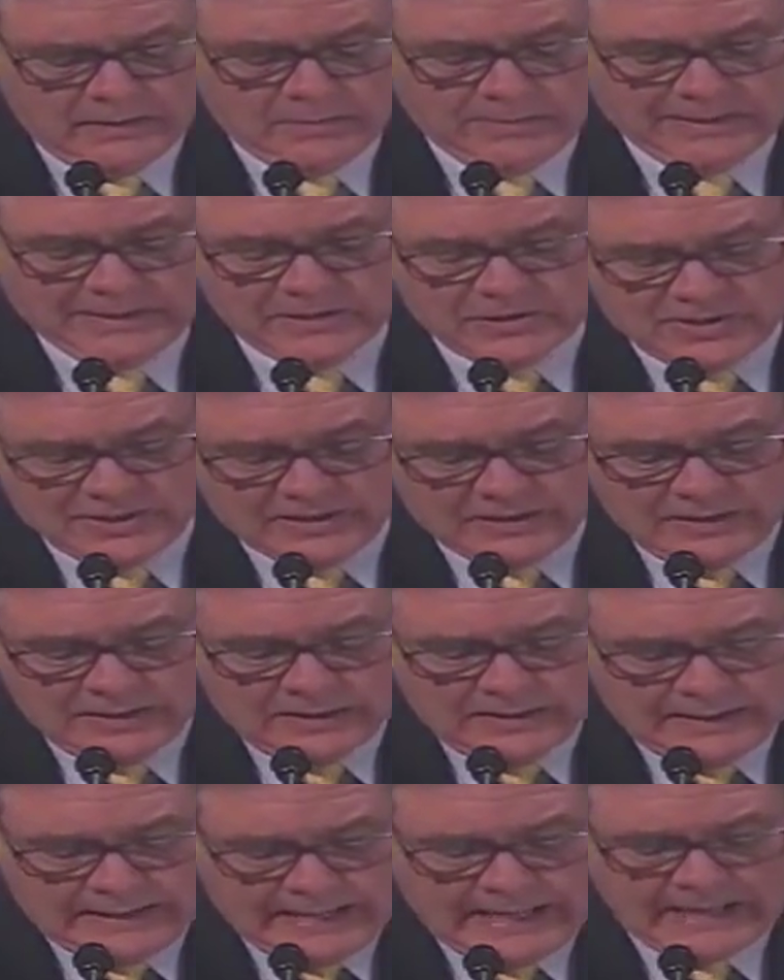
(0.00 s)
because the
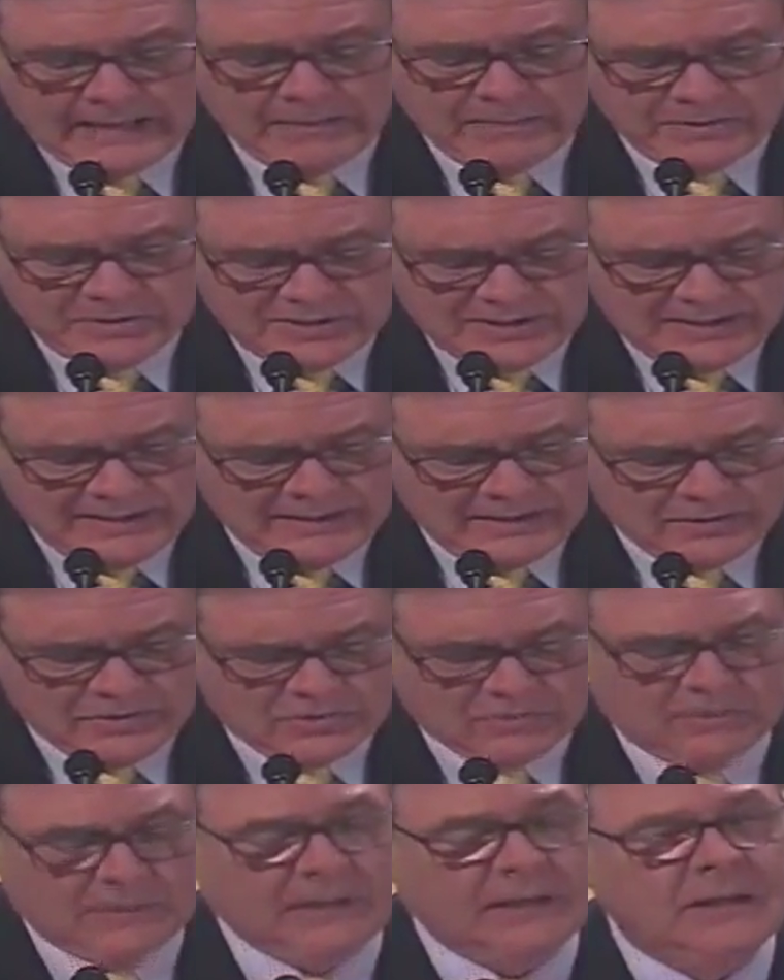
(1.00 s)
cannabis
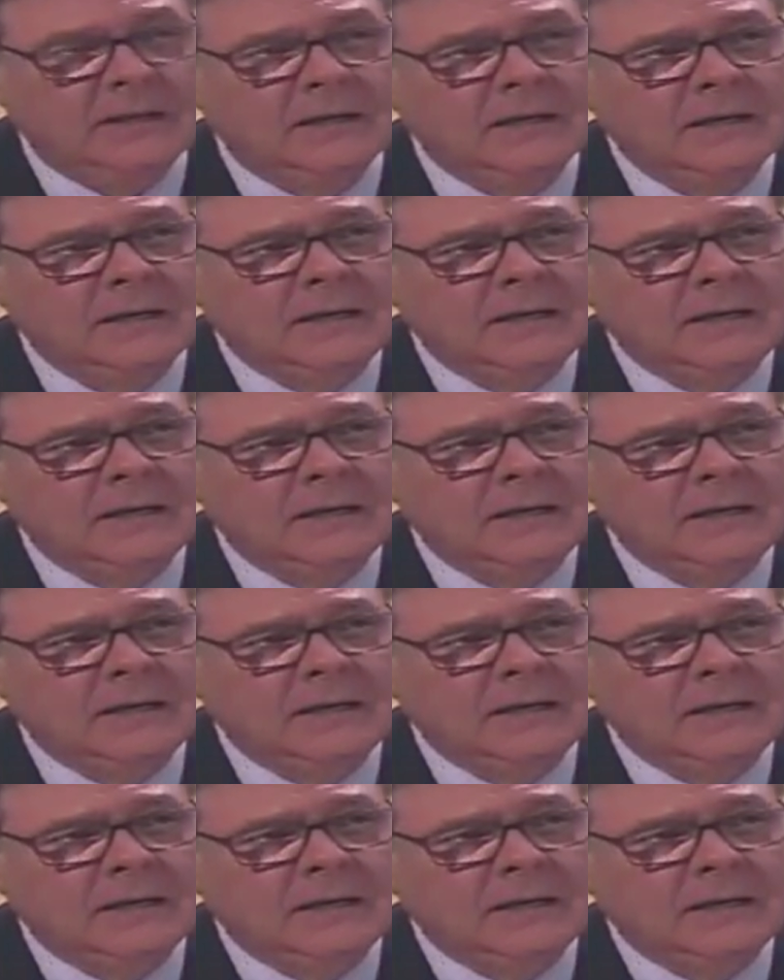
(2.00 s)
industry